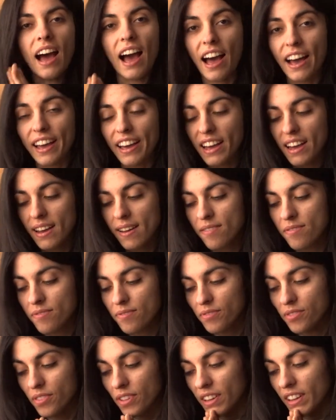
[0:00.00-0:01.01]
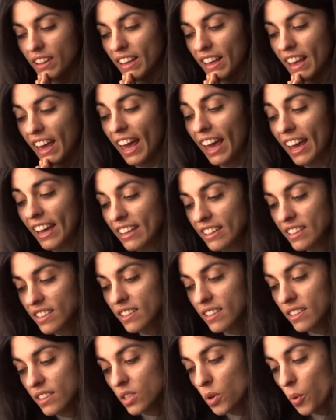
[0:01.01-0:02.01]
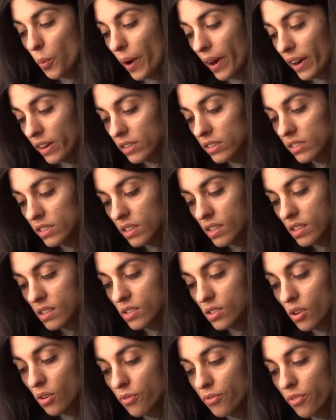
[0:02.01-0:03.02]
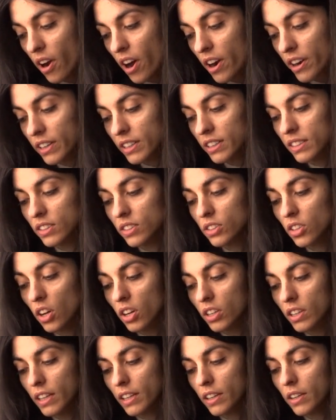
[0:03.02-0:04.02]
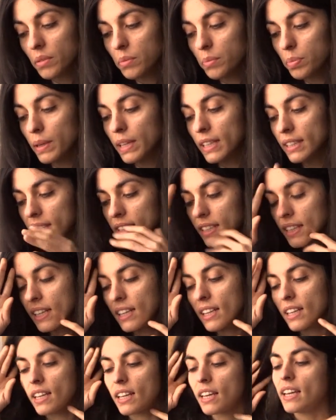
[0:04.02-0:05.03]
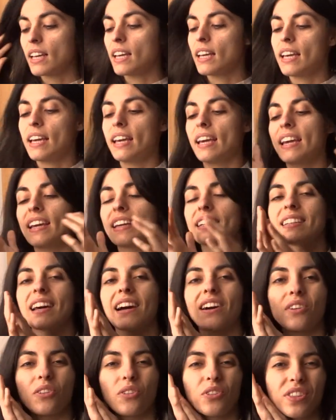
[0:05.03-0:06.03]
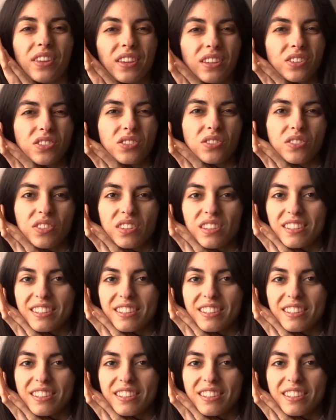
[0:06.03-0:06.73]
I have 8 squares so far done and complete, and according to the